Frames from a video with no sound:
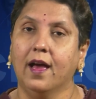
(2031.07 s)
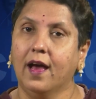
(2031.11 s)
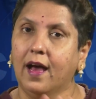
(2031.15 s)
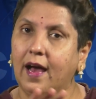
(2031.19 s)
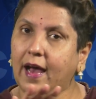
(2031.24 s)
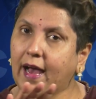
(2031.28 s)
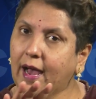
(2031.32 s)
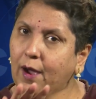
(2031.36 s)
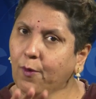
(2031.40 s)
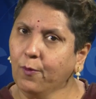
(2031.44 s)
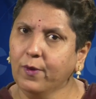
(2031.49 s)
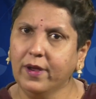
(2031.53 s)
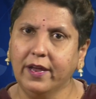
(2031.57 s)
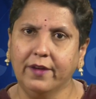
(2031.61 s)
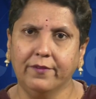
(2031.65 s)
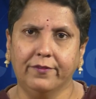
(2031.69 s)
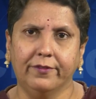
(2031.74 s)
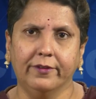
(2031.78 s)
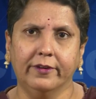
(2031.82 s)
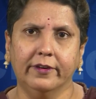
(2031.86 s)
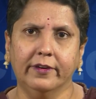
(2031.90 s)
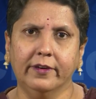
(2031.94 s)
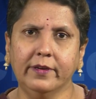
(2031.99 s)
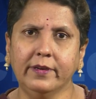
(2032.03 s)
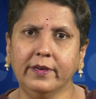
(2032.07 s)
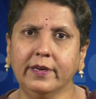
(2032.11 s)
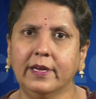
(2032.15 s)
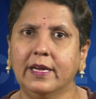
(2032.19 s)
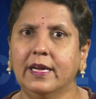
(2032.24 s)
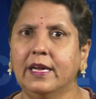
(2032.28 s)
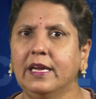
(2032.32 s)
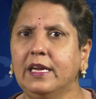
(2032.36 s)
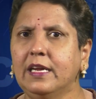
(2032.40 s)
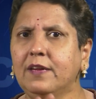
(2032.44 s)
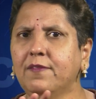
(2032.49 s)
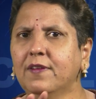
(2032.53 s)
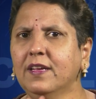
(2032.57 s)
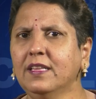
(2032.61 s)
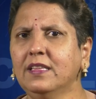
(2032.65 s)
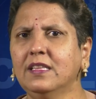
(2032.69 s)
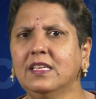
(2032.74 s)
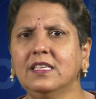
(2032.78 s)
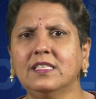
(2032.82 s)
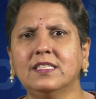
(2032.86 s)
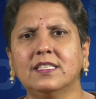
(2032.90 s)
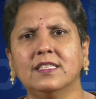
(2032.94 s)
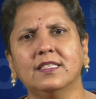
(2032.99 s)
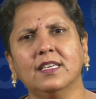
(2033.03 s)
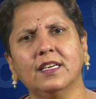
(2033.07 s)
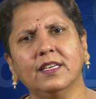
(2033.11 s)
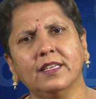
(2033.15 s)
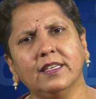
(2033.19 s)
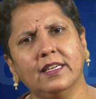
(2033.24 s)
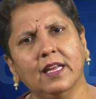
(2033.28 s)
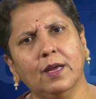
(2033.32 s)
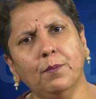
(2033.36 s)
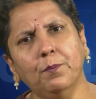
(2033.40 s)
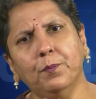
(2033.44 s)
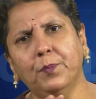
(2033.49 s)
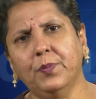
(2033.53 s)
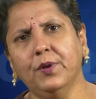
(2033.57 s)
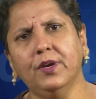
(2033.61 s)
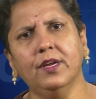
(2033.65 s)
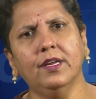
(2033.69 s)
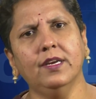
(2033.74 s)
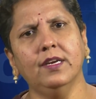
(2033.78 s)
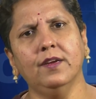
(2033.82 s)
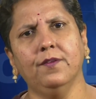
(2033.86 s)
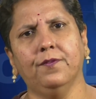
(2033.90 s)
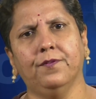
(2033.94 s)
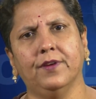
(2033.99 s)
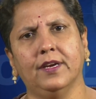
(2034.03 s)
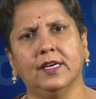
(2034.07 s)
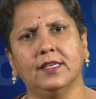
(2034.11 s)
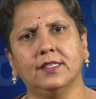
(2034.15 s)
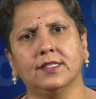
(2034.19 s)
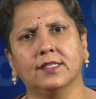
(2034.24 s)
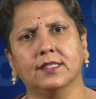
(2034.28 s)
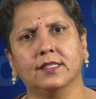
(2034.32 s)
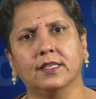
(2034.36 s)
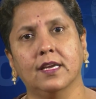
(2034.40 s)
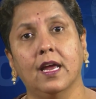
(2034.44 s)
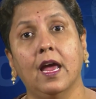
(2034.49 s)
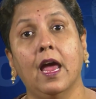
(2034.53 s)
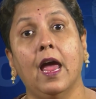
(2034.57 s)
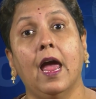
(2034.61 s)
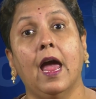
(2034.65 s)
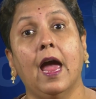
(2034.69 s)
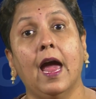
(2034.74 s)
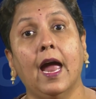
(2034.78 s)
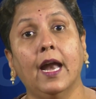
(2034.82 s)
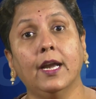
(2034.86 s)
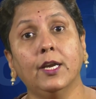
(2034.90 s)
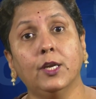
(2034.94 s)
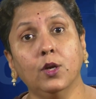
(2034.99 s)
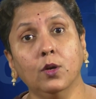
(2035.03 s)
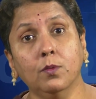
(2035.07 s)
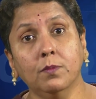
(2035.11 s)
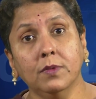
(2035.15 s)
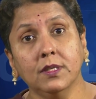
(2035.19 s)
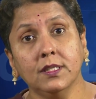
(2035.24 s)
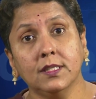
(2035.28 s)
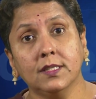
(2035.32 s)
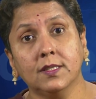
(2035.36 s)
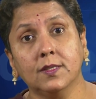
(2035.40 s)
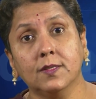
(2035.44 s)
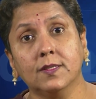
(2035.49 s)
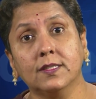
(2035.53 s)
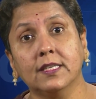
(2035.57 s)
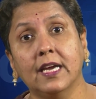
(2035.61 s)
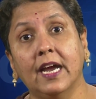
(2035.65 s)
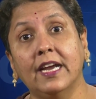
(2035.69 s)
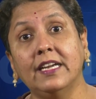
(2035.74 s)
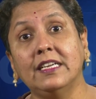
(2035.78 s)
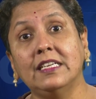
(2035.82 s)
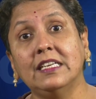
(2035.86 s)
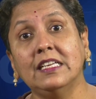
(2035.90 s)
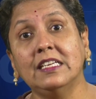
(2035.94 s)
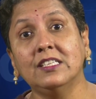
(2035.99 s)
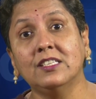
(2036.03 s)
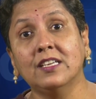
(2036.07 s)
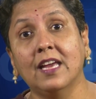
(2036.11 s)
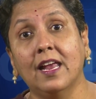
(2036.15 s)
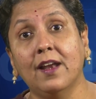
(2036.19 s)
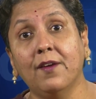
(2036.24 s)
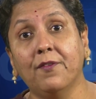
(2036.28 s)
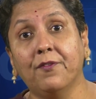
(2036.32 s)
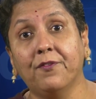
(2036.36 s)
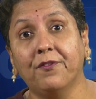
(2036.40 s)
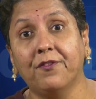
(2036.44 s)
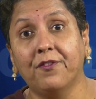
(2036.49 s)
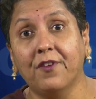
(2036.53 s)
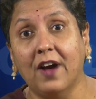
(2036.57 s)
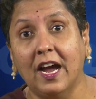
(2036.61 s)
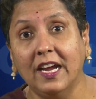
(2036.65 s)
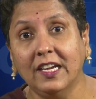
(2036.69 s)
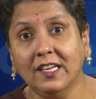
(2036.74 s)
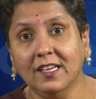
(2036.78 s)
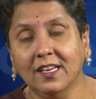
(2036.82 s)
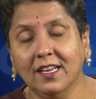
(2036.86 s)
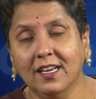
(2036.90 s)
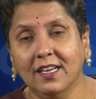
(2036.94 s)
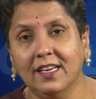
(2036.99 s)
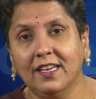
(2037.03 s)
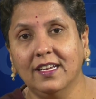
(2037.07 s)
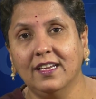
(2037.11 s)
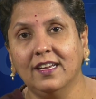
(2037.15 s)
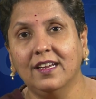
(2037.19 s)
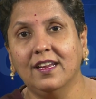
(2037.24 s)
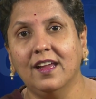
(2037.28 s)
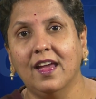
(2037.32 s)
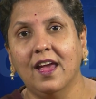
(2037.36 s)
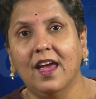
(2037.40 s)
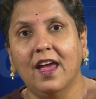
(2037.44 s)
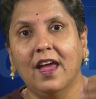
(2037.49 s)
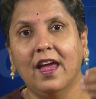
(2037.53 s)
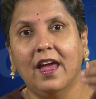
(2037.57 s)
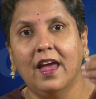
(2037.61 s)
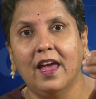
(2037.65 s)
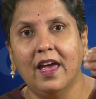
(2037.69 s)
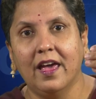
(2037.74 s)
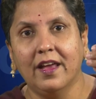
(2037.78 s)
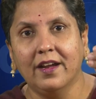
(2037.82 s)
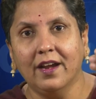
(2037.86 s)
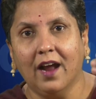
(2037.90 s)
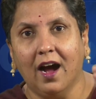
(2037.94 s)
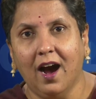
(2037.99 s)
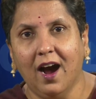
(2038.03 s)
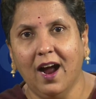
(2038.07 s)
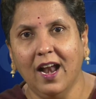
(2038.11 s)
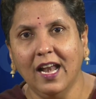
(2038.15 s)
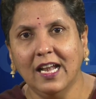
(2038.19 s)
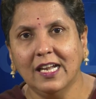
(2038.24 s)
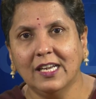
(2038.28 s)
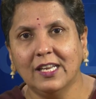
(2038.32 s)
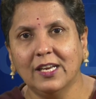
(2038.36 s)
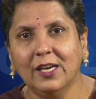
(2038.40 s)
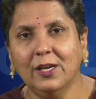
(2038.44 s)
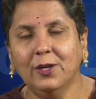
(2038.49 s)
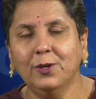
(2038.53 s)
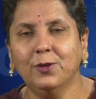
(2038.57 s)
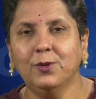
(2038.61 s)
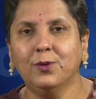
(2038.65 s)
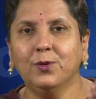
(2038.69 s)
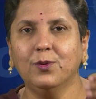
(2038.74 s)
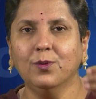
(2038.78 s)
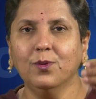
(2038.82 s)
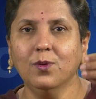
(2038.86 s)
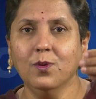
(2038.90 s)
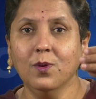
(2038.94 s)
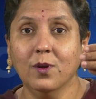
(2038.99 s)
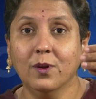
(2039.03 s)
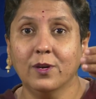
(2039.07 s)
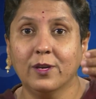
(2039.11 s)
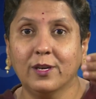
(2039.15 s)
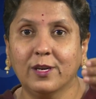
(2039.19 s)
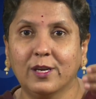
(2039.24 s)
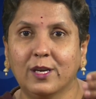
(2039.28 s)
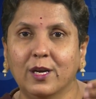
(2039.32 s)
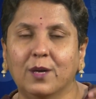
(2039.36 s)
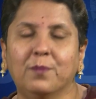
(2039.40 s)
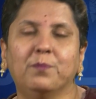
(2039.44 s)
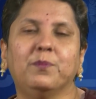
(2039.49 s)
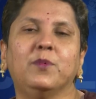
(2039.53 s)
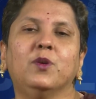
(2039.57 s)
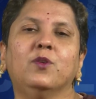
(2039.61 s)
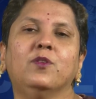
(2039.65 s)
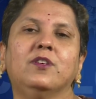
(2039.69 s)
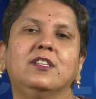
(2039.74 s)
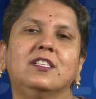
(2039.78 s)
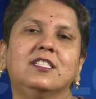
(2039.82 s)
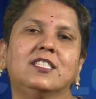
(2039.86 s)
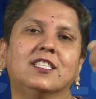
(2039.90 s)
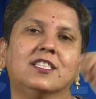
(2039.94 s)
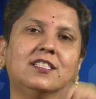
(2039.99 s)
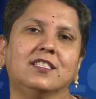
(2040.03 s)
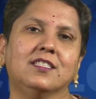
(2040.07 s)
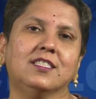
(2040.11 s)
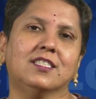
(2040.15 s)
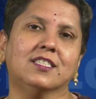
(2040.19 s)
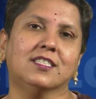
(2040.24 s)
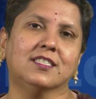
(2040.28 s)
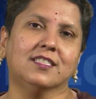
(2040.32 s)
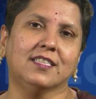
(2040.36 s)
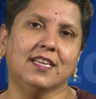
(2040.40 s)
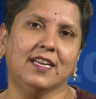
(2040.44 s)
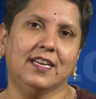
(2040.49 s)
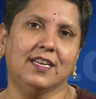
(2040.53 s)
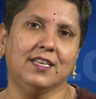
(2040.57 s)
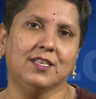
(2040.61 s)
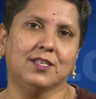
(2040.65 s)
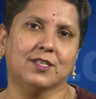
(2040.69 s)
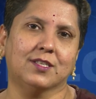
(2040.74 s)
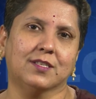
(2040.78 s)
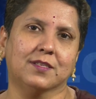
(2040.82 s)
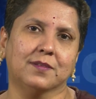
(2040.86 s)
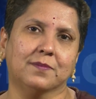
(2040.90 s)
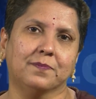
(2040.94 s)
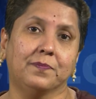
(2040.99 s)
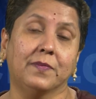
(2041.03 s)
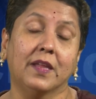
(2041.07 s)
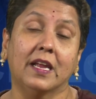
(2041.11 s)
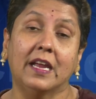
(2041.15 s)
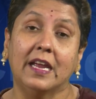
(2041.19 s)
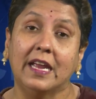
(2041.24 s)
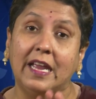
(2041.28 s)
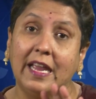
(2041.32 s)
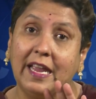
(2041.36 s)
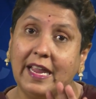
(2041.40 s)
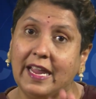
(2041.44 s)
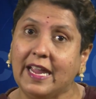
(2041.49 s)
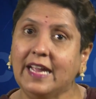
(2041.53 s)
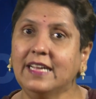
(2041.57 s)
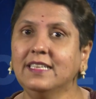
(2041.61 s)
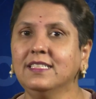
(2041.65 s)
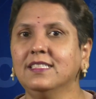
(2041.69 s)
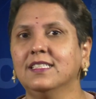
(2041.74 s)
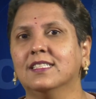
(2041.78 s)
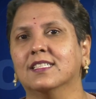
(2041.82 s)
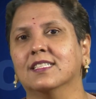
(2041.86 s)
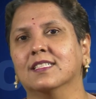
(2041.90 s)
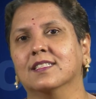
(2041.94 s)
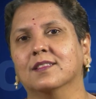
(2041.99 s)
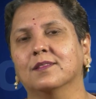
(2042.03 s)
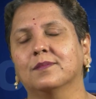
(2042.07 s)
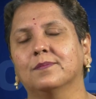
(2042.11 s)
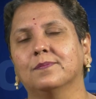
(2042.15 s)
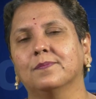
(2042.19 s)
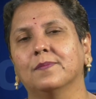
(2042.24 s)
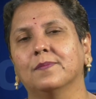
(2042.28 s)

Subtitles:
However, even this is a temporary phase and human society shall finally herald into communist stage. Hence,